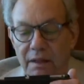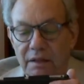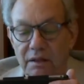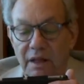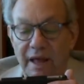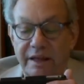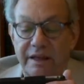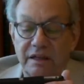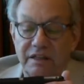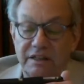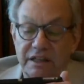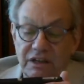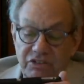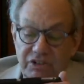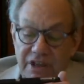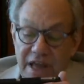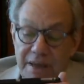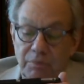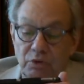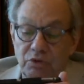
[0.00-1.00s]
Like a
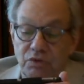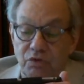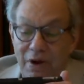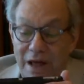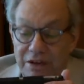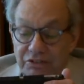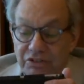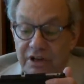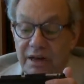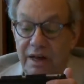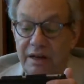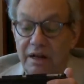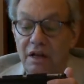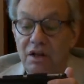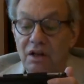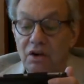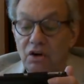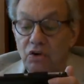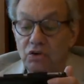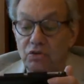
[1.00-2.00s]
disabled resident
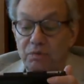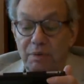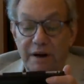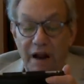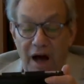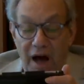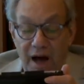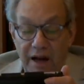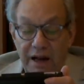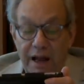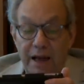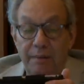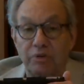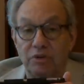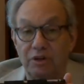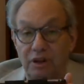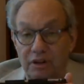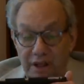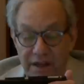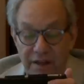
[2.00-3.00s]
who's been unable
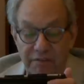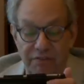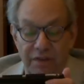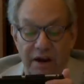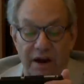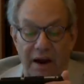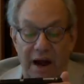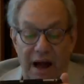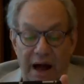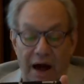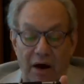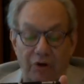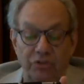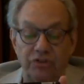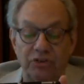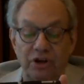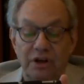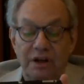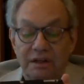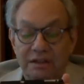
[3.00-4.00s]
to leave their
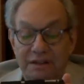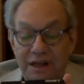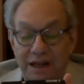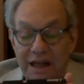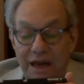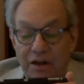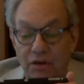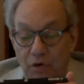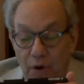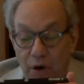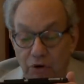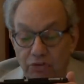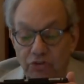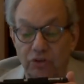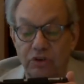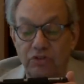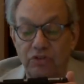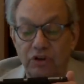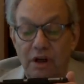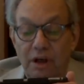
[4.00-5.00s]
house to get
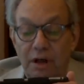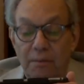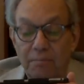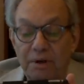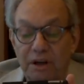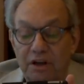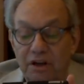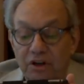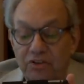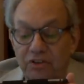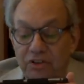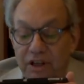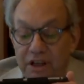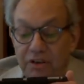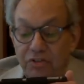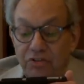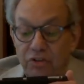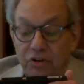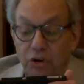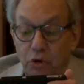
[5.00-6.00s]
groceries because
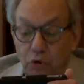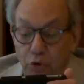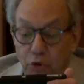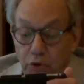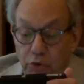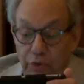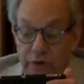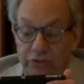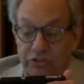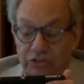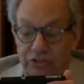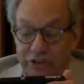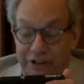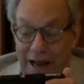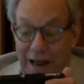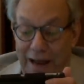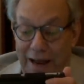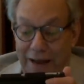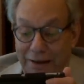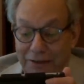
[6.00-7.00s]
these uterus
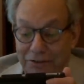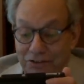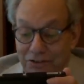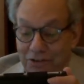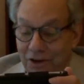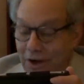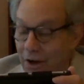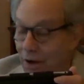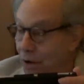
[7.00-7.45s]
stains